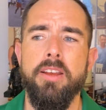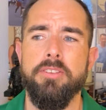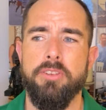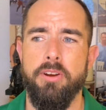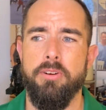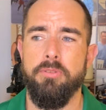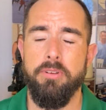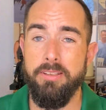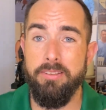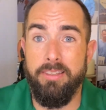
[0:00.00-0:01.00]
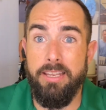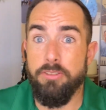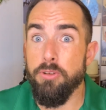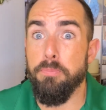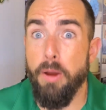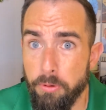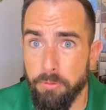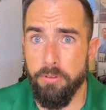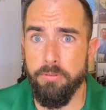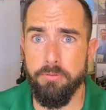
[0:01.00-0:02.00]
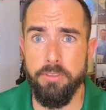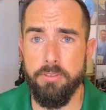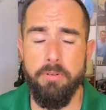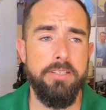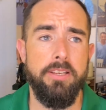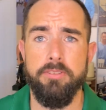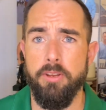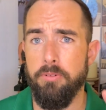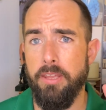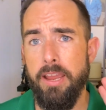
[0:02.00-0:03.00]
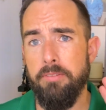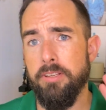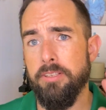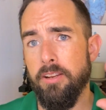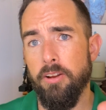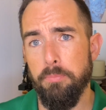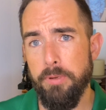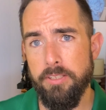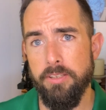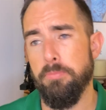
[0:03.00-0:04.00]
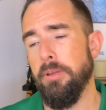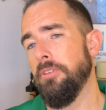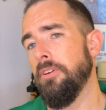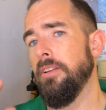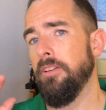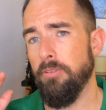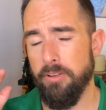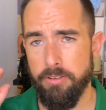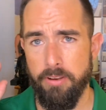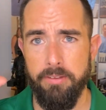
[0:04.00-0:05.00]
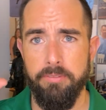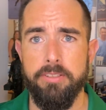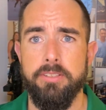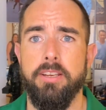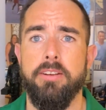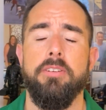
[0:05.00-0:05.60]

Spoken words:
So they do both, which is crazy. So they have this thing called Business Builder, and you also have this thing